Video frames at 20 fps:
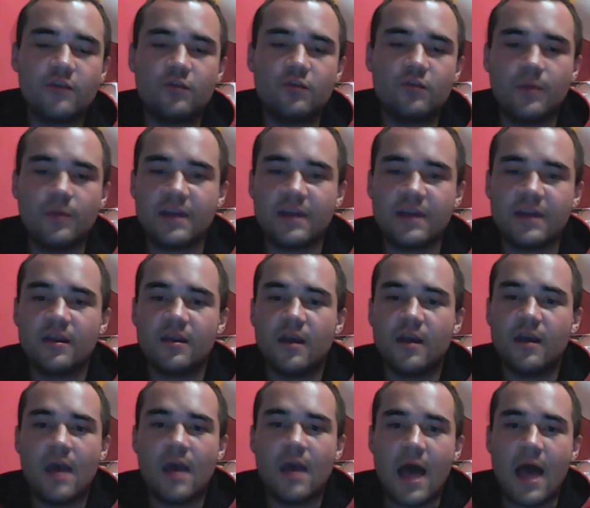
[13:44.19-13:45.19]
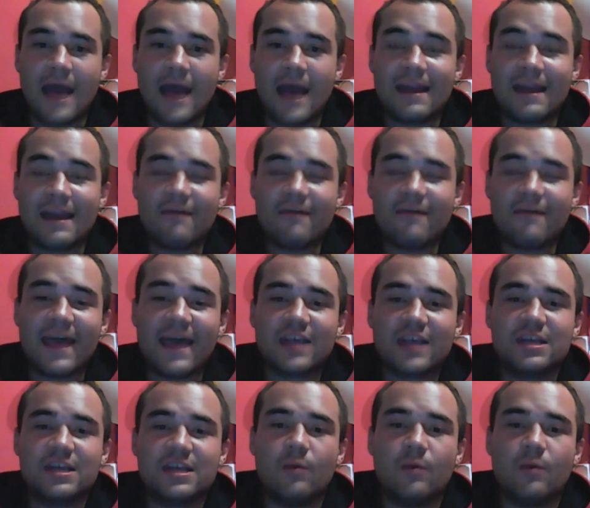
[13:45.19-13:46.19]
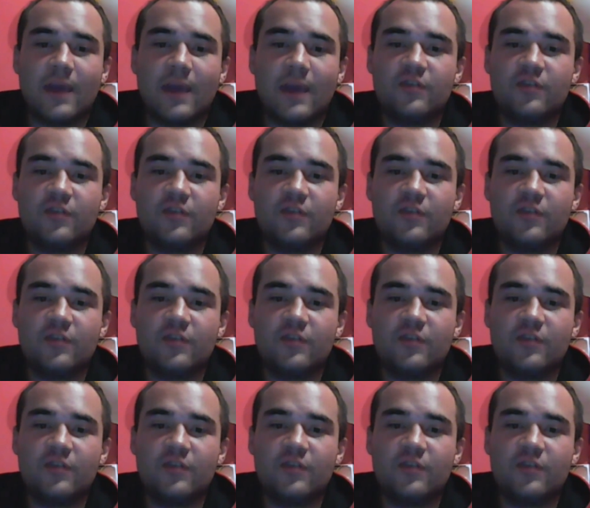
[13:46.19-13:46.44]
But I never actually went